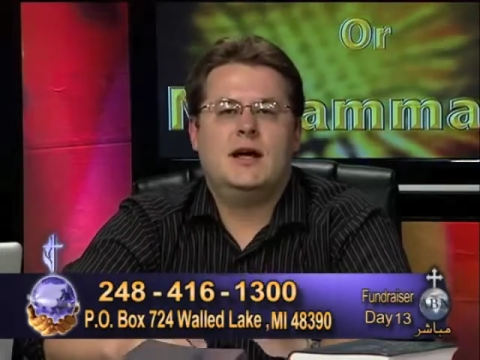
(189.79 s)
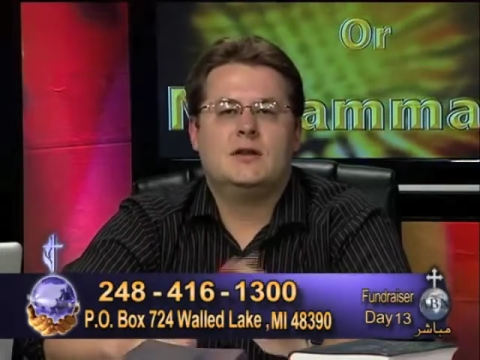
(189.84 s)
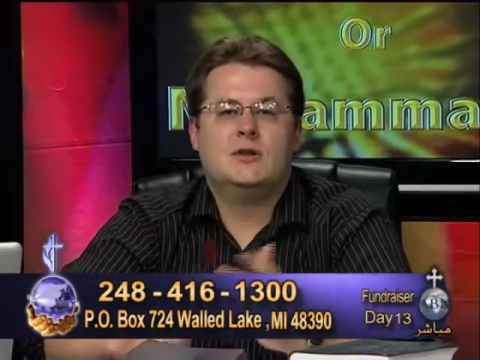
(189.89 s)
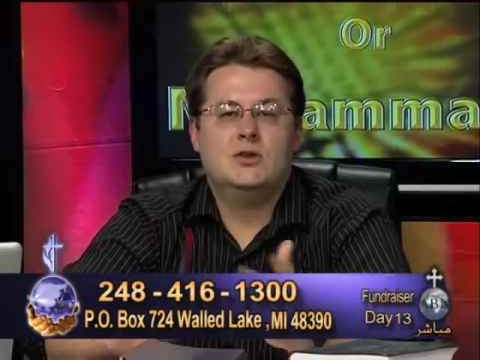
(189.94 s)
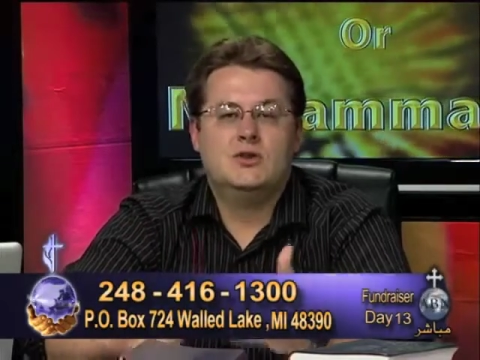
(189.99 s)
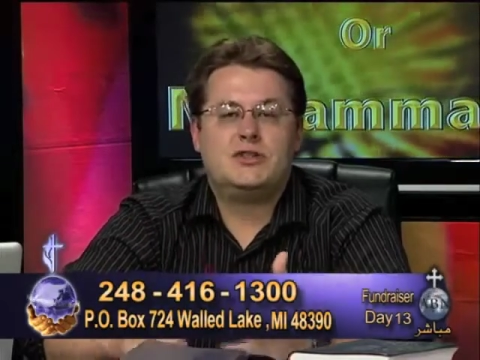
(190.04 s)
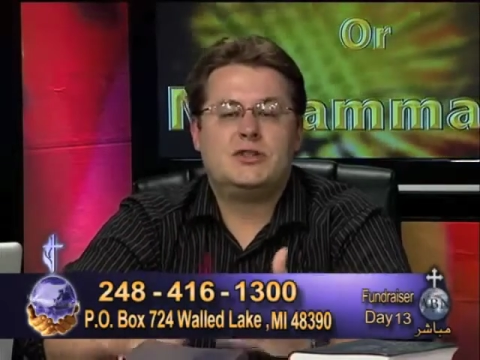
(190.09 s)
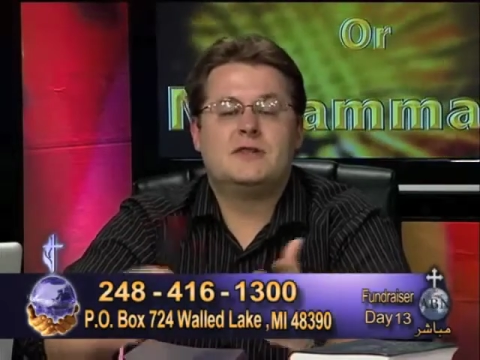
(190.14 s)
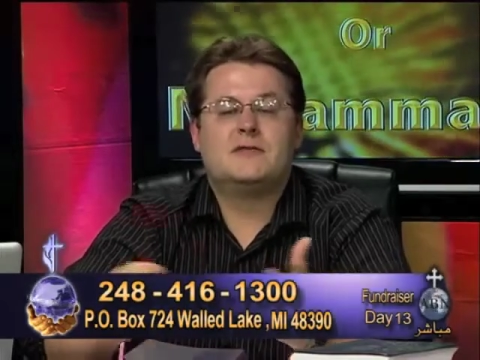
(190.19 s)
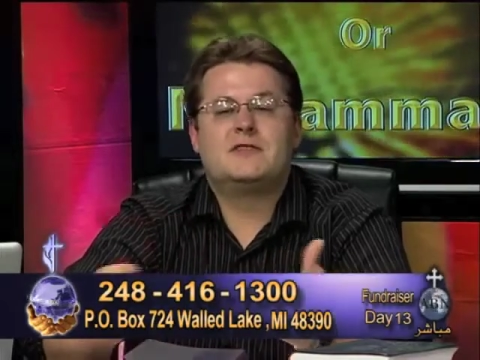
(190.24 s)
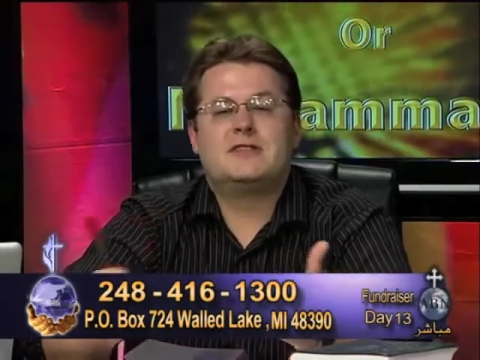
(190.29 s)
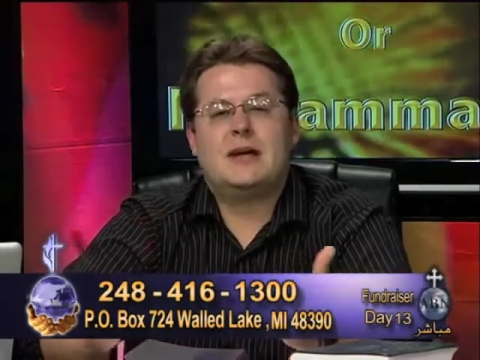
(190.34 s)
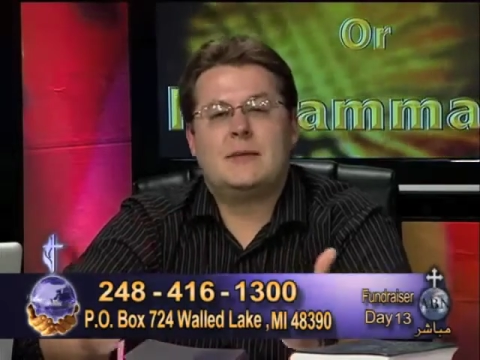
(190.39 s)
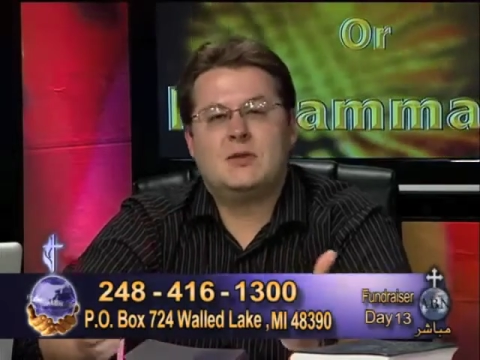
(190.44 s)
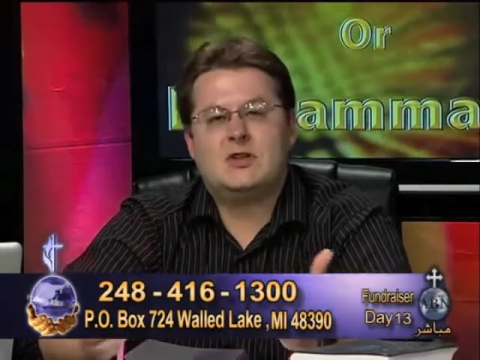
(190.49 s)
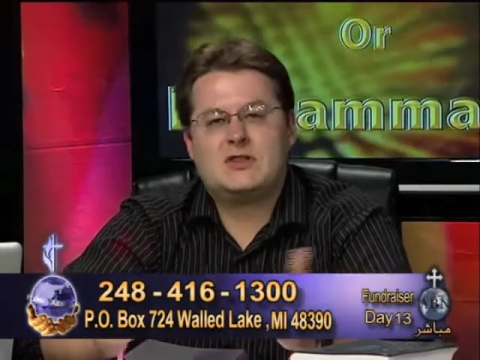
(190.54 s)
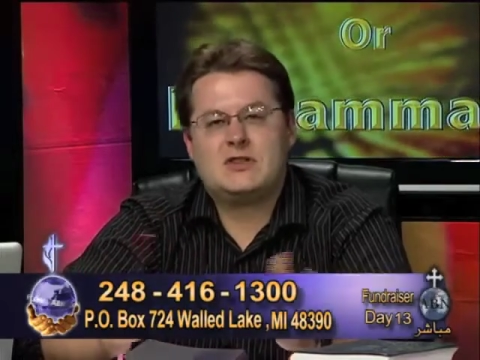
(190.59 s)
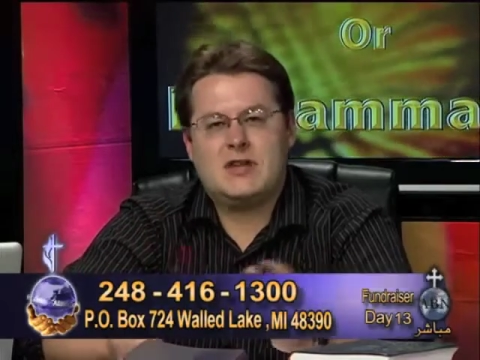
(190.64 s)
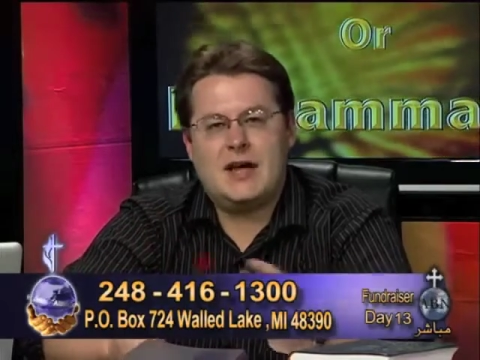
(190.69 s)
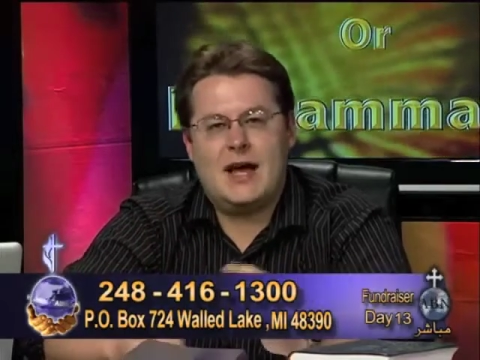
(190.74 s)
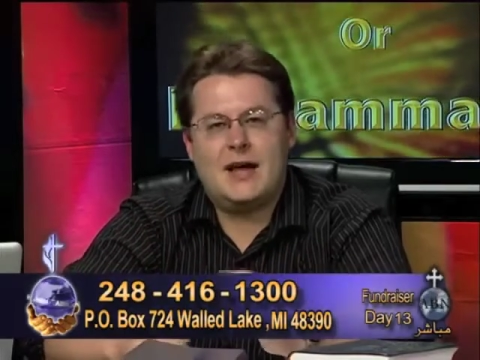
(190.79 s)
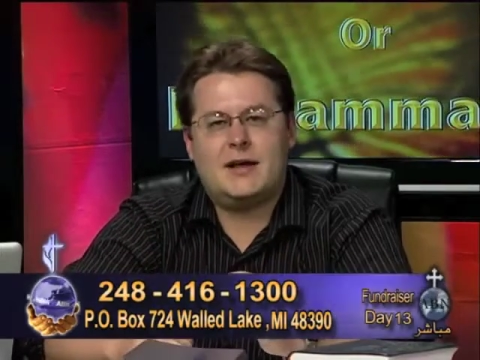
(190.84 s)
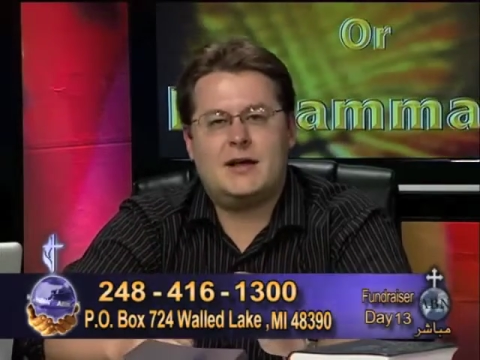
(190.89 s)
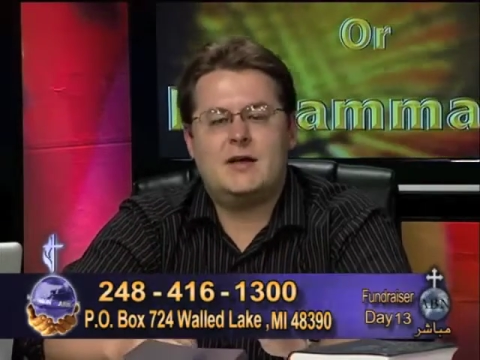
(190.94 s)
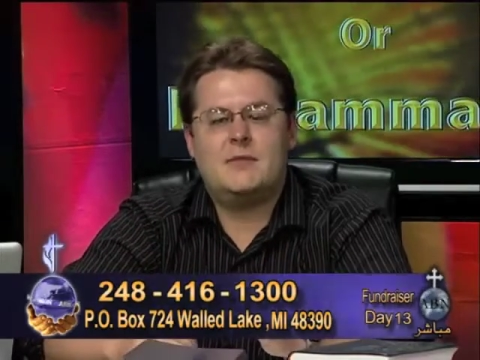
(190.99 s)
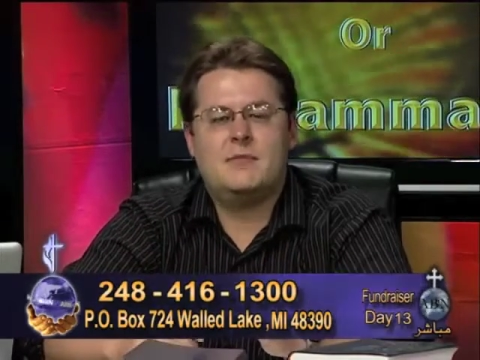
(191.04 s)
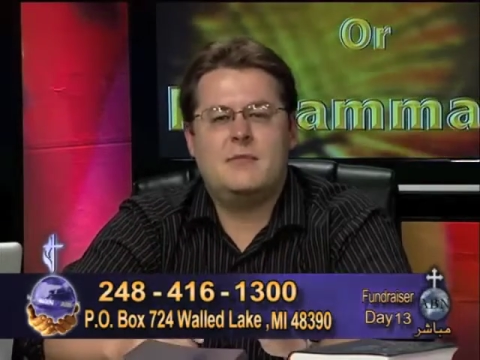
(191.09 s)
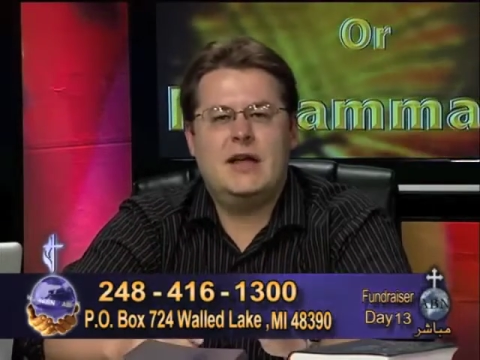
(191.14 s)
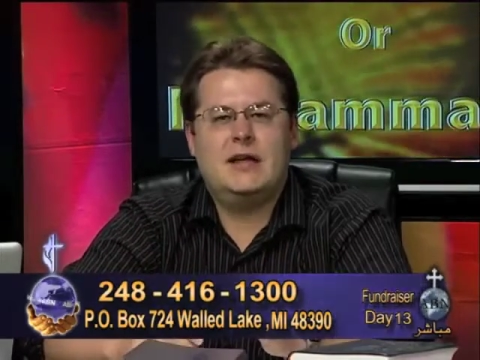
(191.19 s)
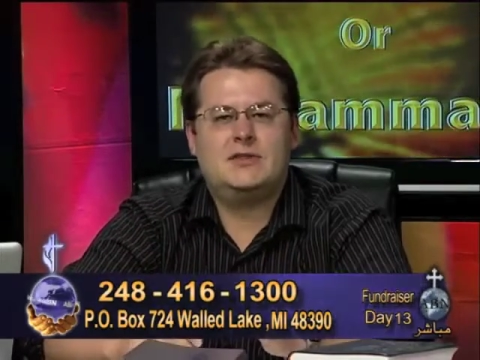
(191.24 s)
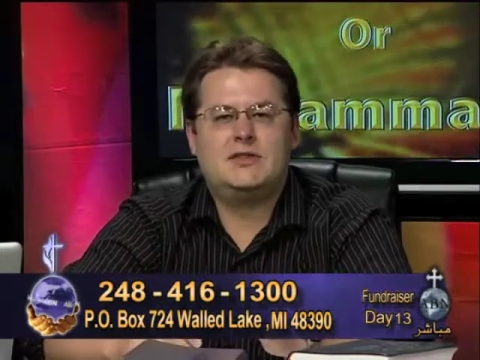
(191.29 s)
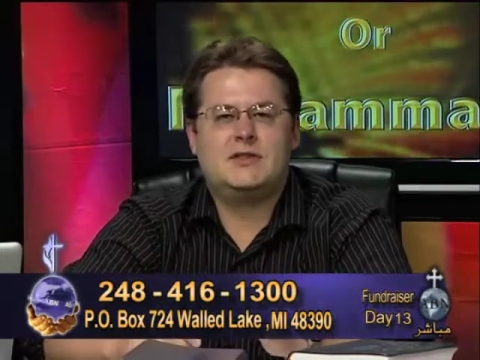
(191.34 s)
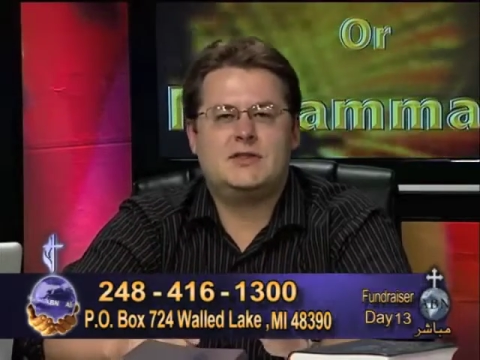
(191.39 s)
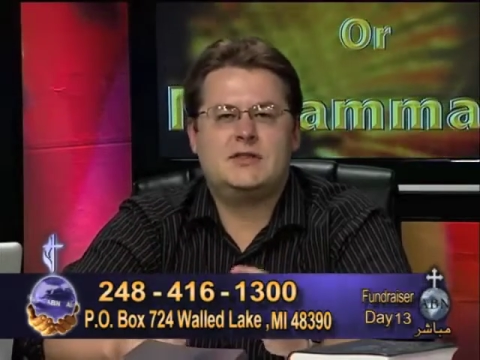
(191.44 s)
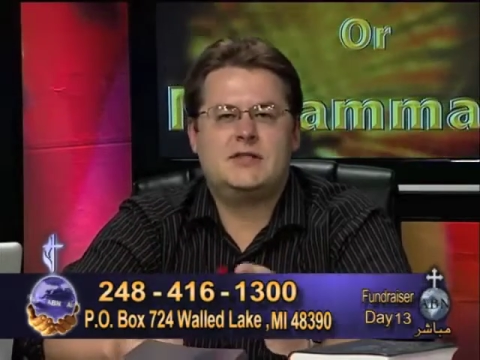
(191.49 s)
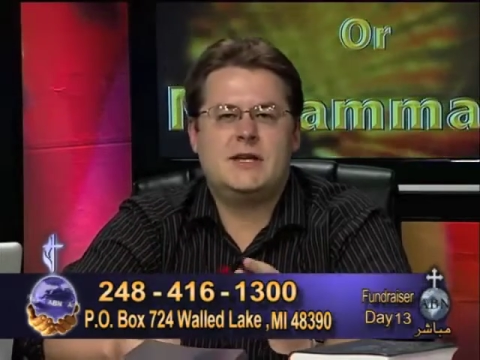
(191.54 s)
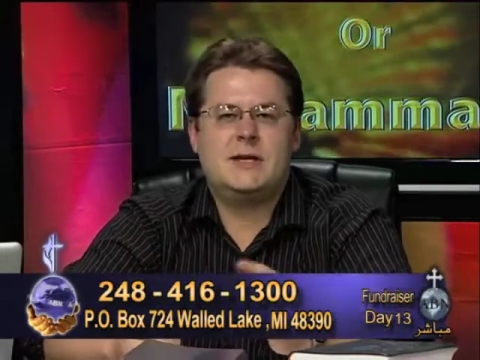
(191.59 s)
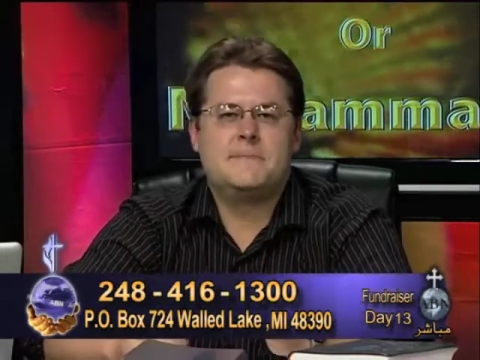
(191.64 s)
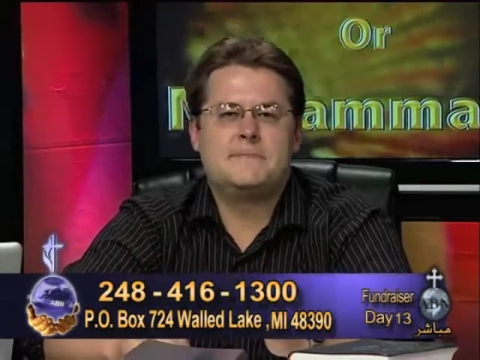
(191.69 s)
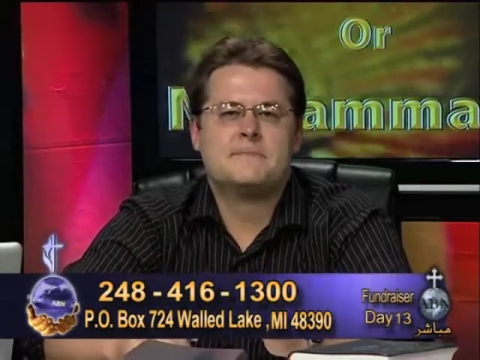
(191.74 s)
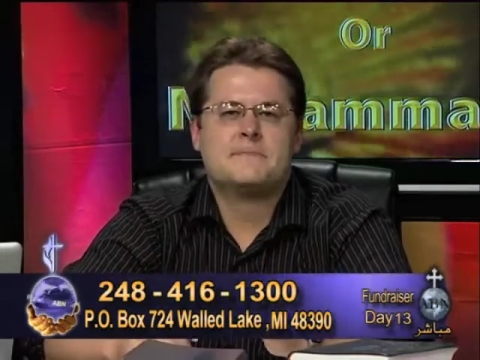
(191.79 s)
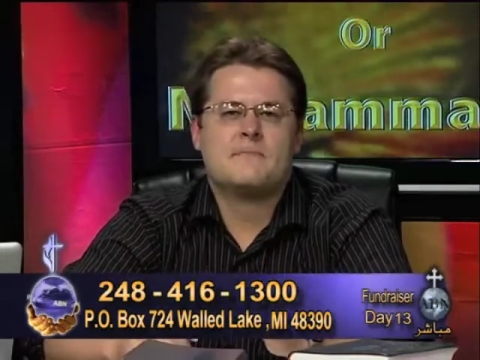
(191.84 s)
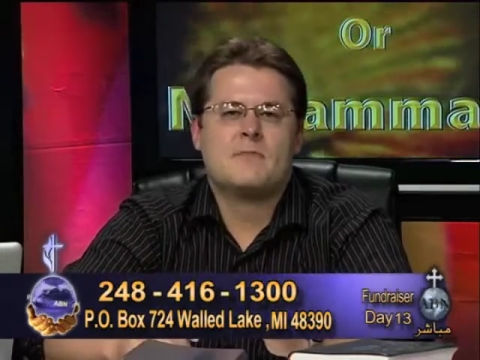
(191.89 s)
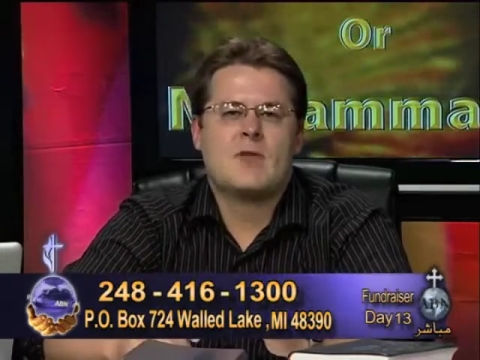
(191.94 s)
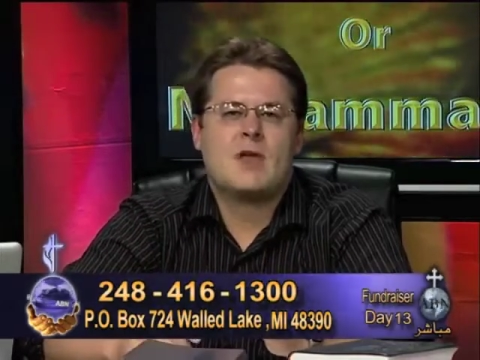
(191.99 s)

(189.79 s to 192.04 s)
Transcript: Lucian of Samosata mentions him.